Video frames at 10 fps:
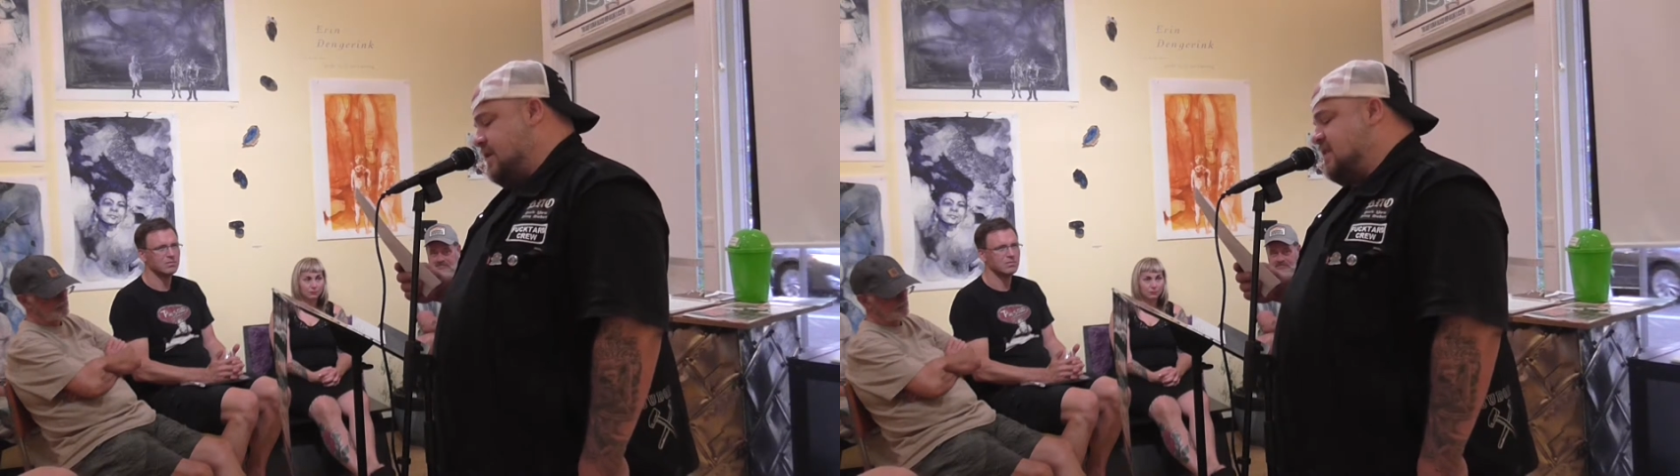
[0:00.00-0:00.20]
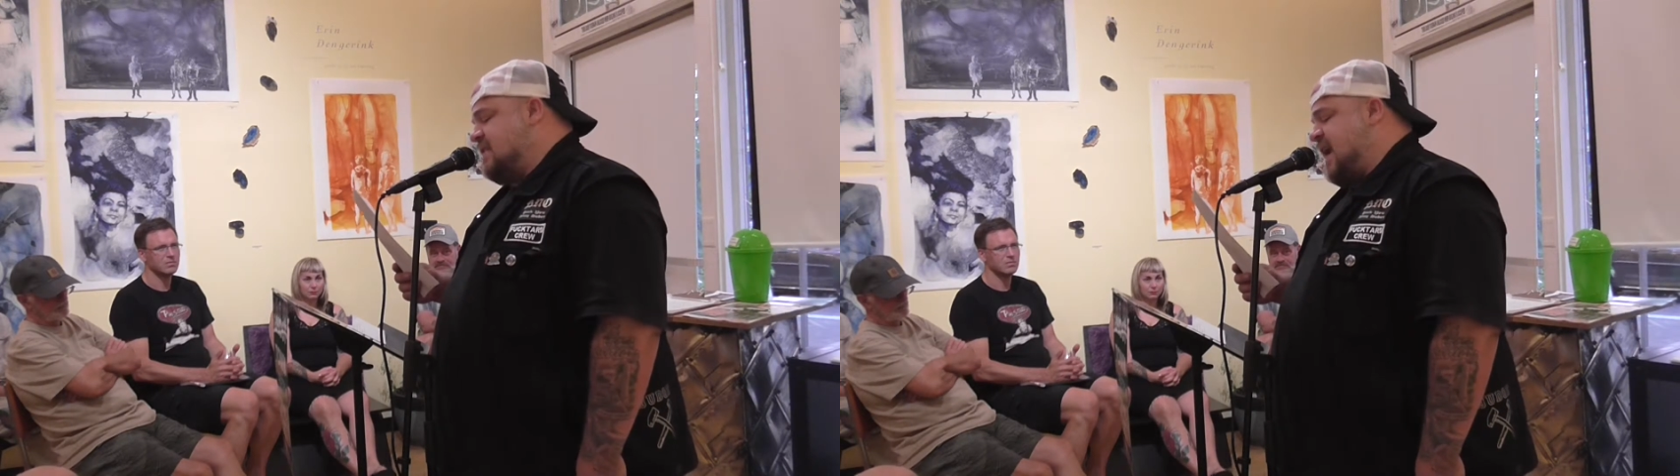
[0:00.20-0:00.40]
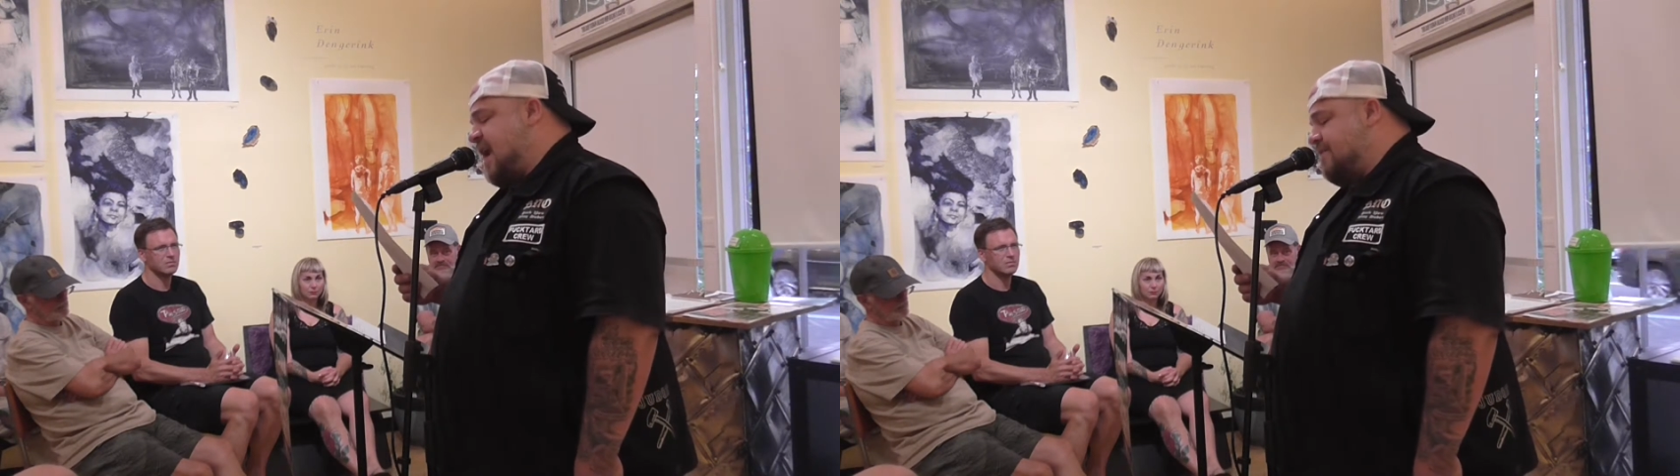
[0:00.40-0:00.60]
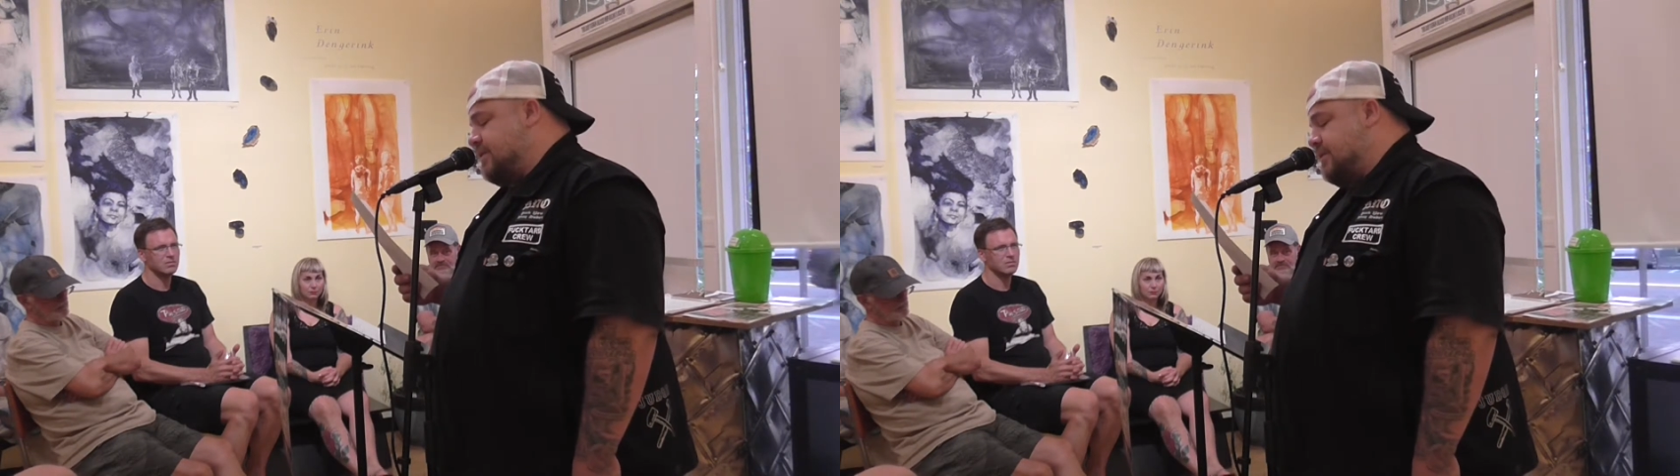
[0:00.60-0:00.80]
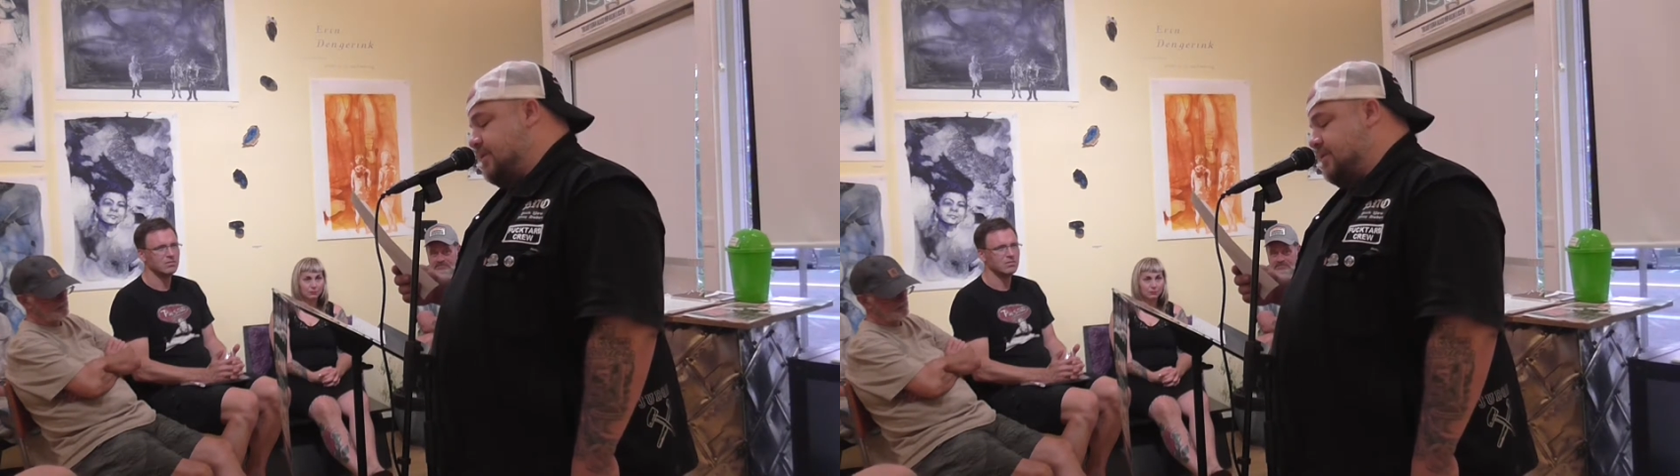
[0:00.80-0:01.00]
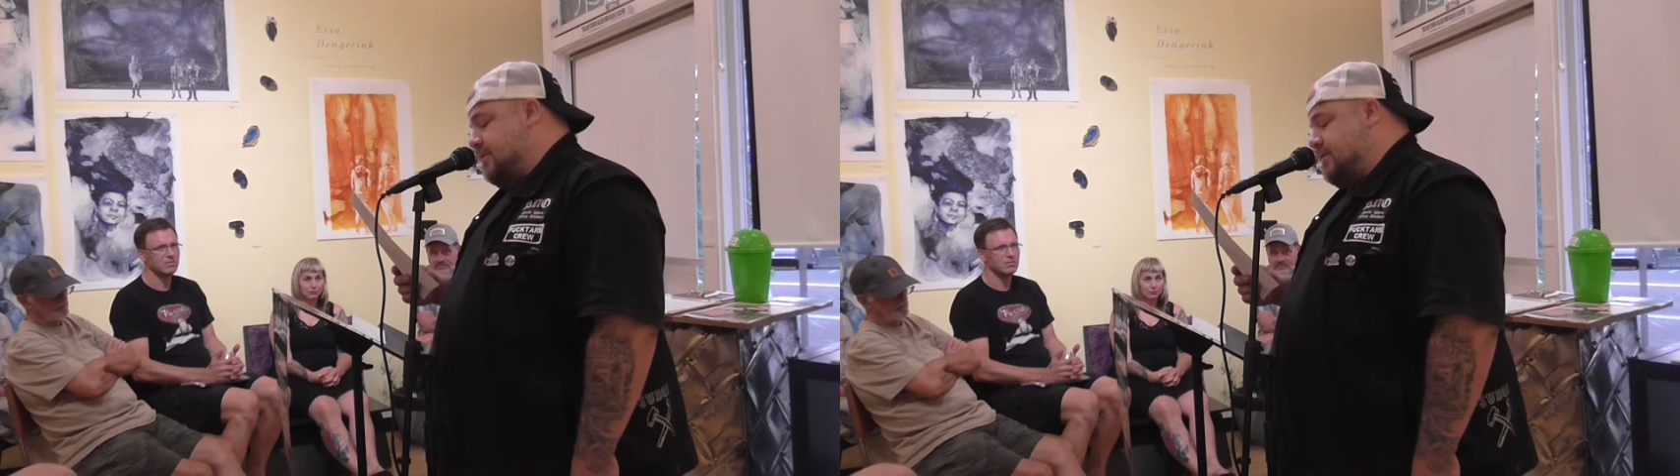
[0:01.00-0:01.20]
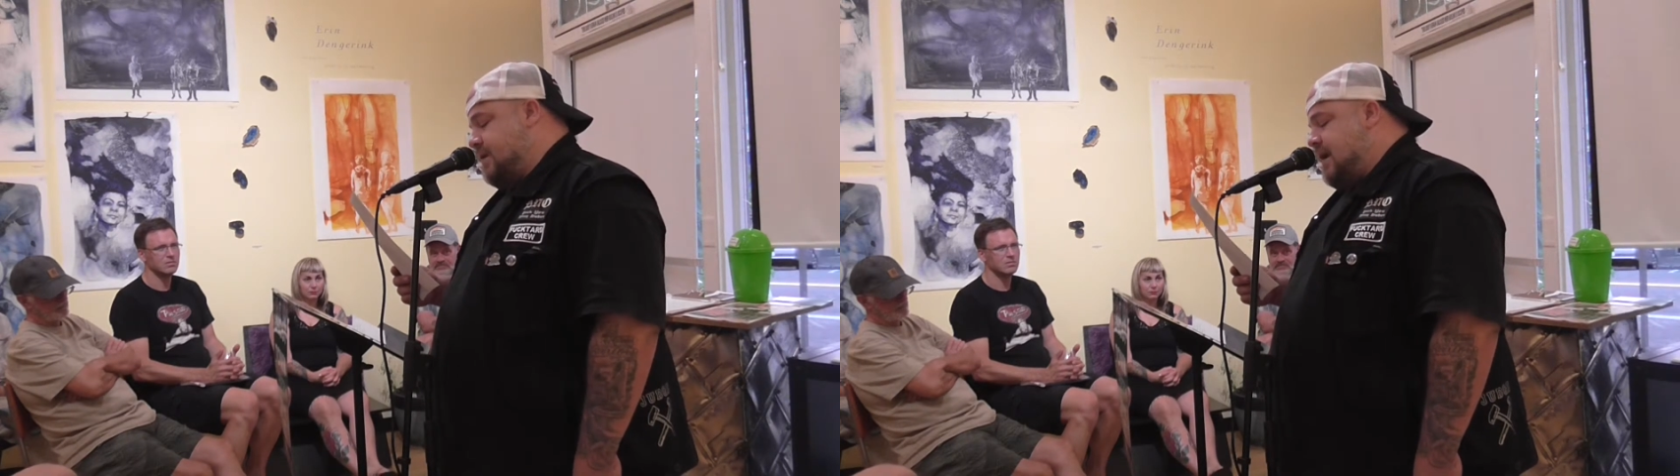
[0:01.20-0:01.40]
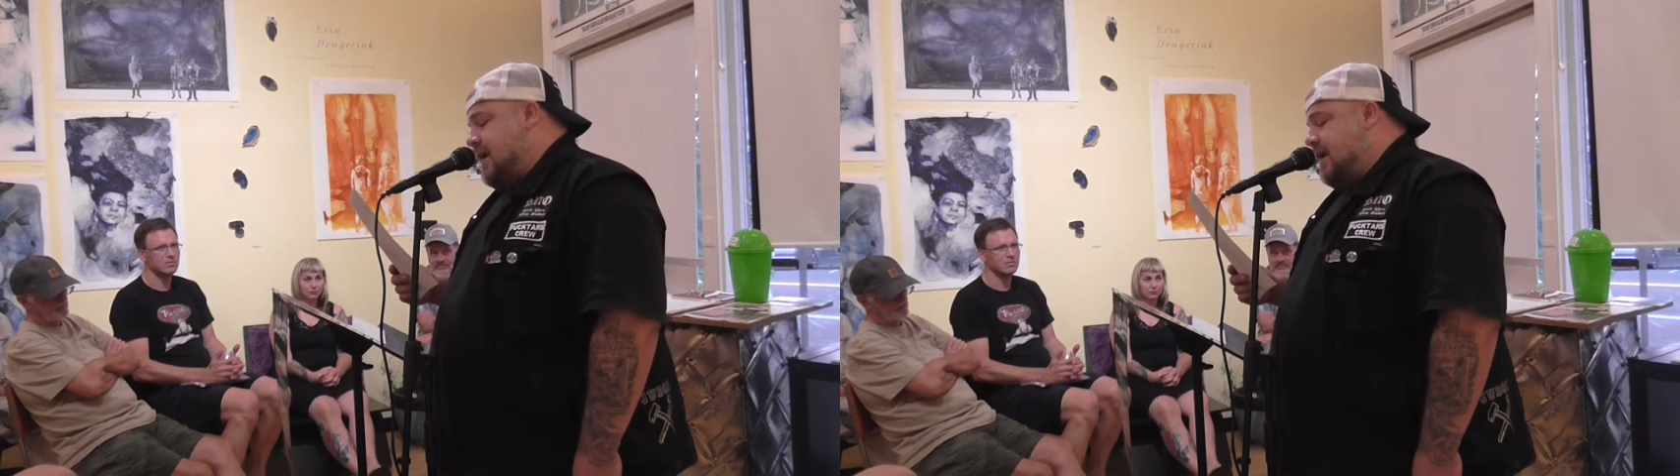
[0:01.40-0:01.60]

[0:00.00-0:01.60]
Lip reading: Scavengers,